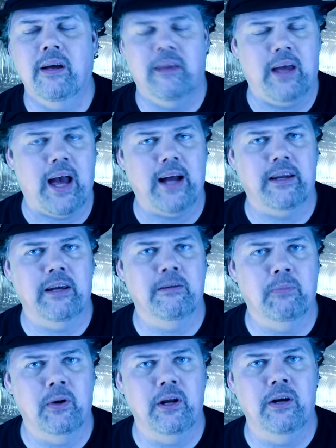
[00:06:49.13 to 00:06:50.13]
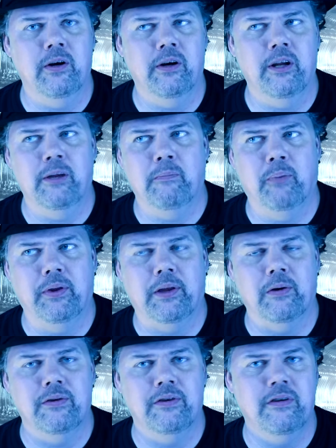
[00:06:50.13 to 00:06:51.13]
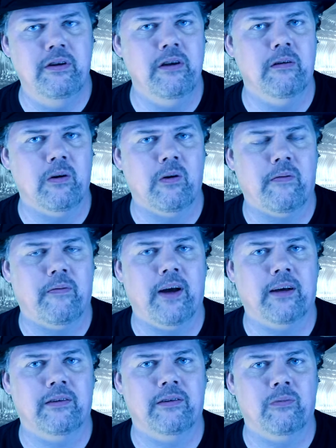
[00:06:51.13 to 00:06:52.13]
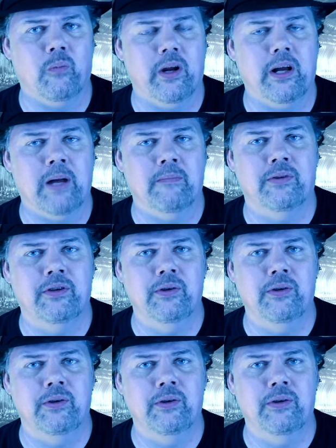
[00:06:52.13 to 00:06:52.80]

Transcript: The acting is pretty good, but there's zero effects when it comes